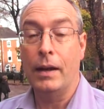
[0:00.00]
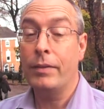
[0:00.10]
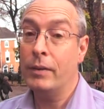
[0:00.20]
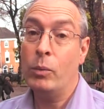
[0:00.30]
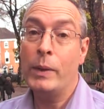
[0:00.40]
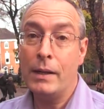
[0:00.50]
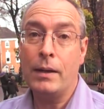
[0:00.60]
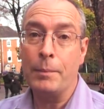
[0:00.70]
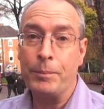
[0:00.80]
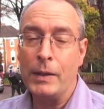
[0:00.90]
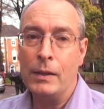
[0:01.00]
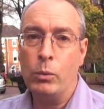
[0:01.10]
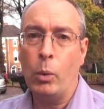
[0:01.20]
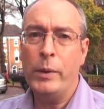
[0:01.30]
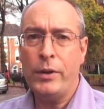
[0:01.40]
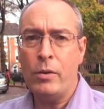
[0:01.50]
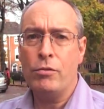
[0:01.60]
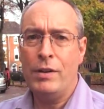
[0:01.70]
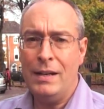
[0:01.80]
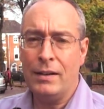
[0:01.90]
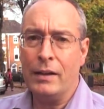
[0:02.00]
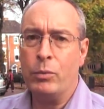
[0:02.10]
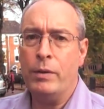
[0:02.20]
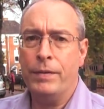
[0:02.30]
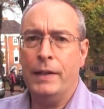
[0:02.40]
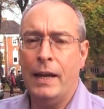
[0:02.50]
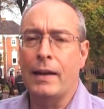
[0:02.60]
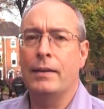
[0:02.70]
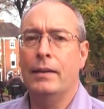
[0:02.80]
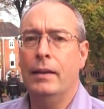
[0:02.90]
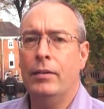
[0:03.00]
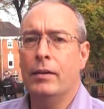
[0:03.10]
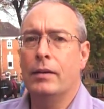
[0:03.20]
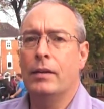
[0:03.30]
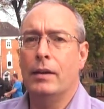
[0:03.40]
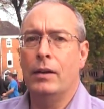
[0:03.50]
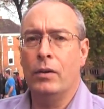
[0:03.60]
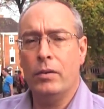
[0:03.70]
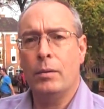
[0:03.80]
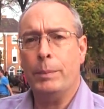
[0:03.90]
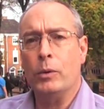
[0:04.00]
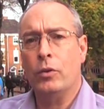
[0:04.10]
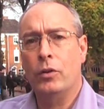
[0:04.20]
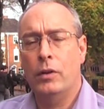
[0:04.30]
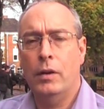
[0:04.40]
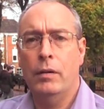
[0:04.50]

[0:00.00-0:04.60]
I think we are. What we don't realise, we forget, is that a lot of the books,